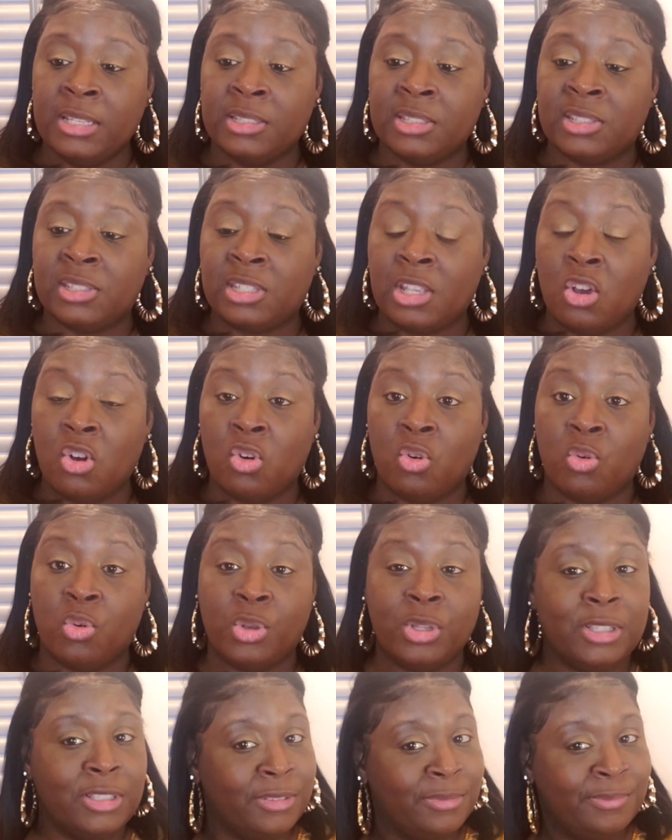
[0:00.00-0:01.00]
so
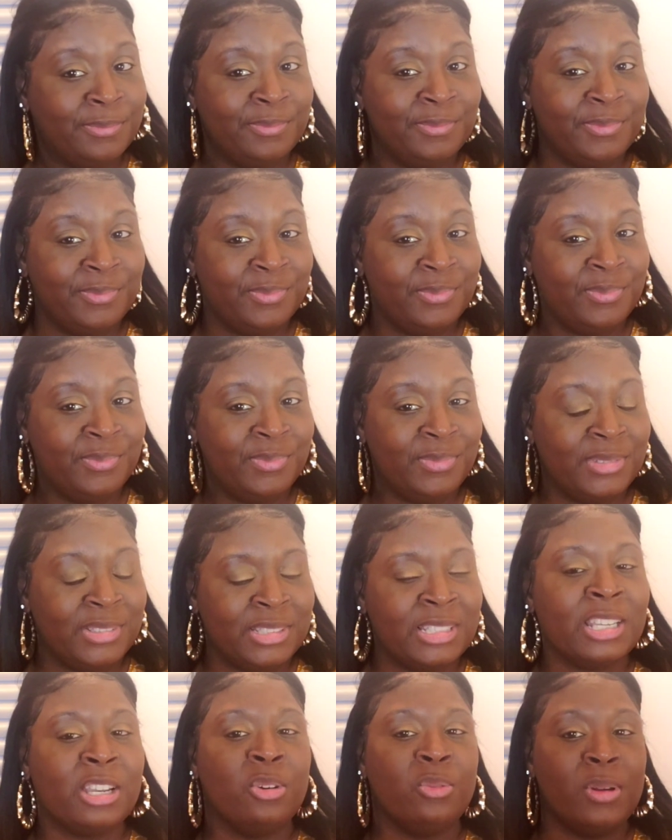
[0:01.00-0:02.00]

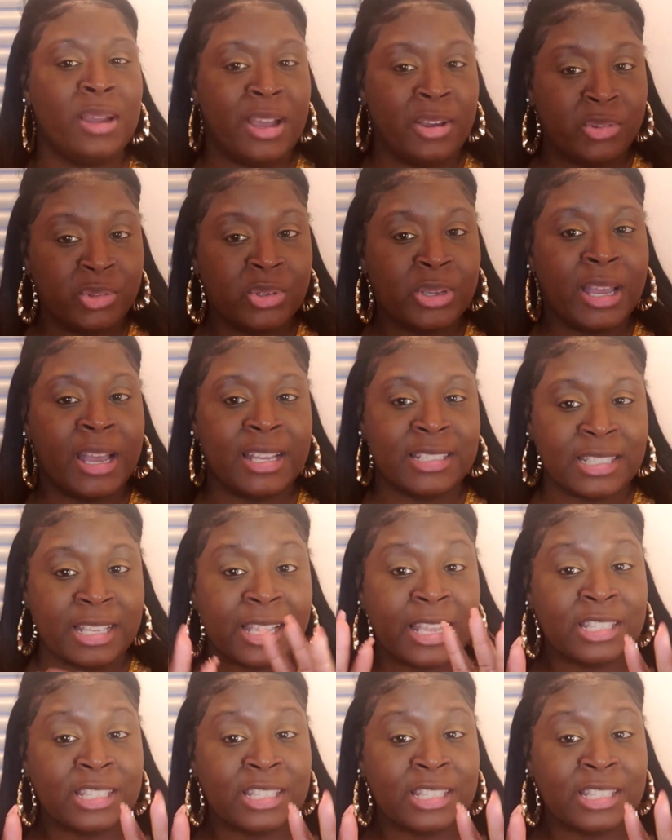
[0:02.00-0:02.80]
stick around you guys I